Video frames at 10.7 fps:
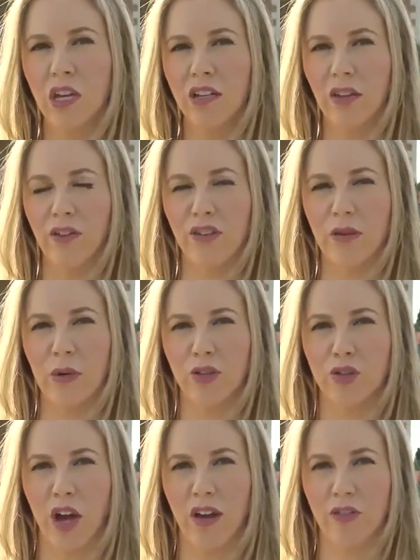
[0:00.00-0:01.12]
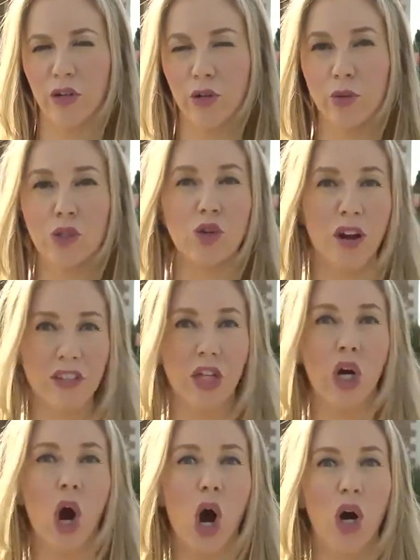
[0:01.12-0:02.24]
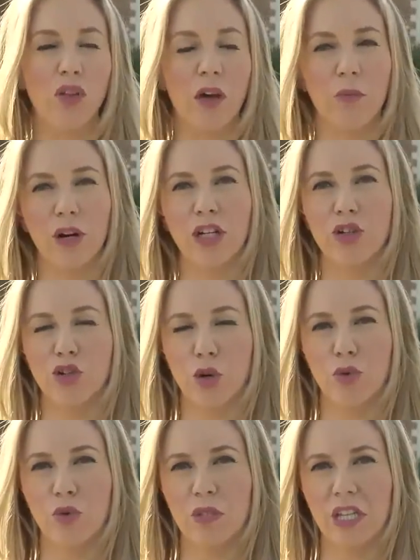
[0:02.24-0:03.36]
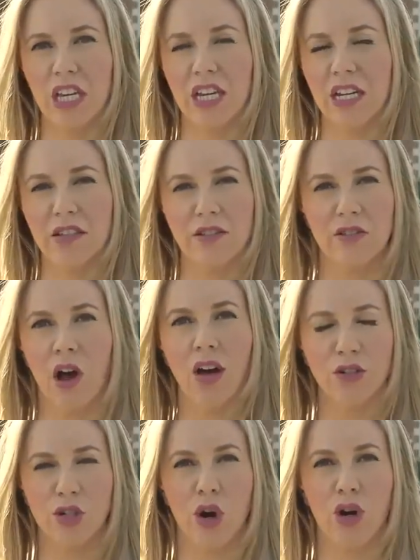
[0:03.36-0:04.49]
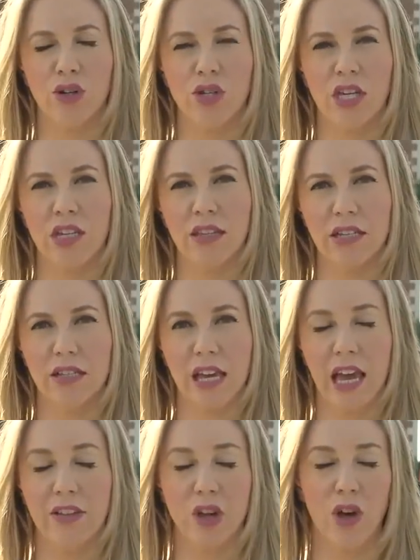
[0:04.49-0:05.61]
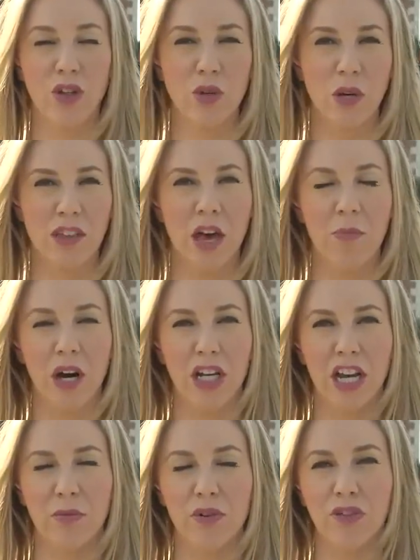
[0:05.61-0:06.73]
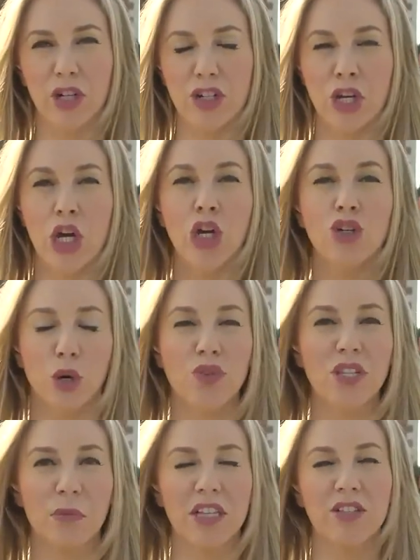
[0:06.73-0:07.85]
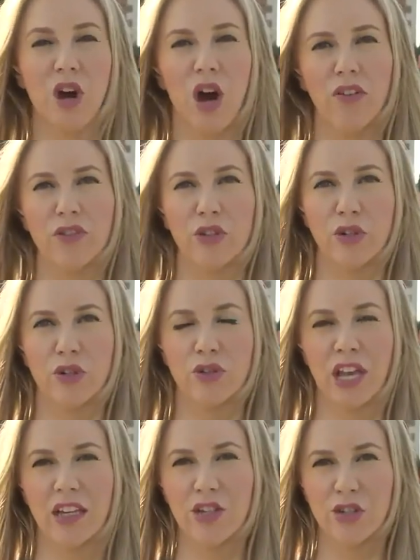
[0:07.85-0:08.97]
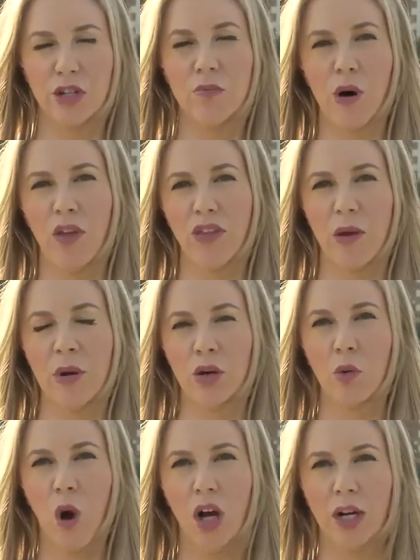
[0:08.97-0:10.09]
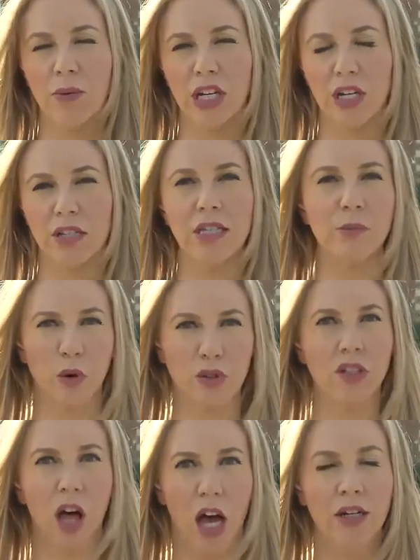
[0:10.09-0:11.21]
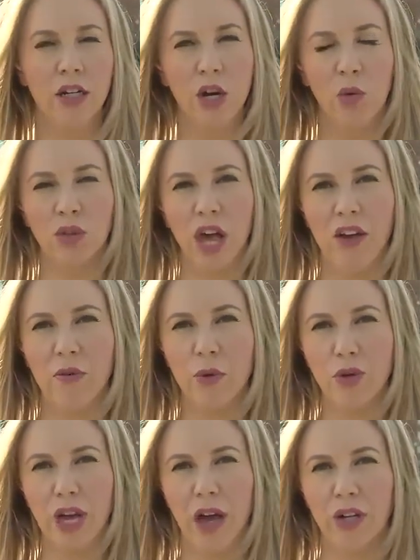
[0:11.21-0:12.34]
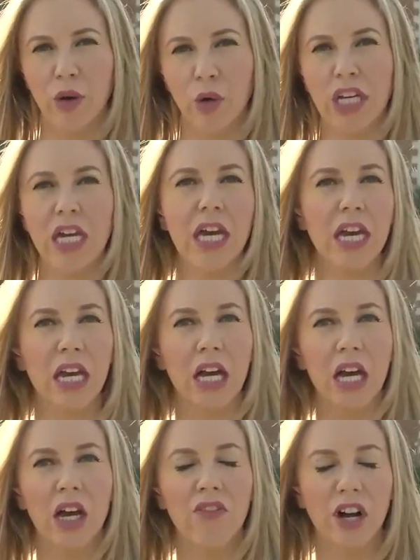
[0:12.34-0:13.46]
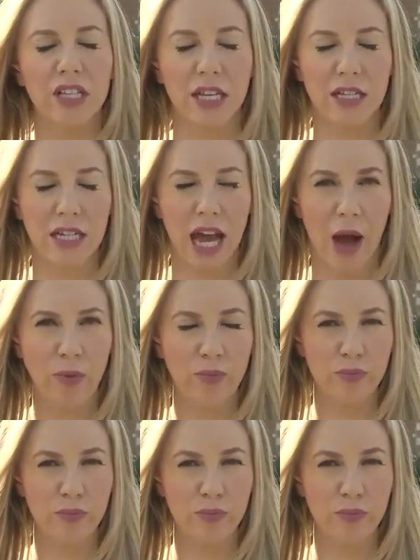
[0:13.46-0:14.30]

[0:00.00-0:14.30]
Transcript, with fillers: Now, the female driver who was driving the car that Braden Jones was in is not charged in this case. Also, in that body camera footage, Jones admits to officers that he just bought that marijuana because he smokes a lot. We're live in Boone County. Courtney King, Fox 19 Now.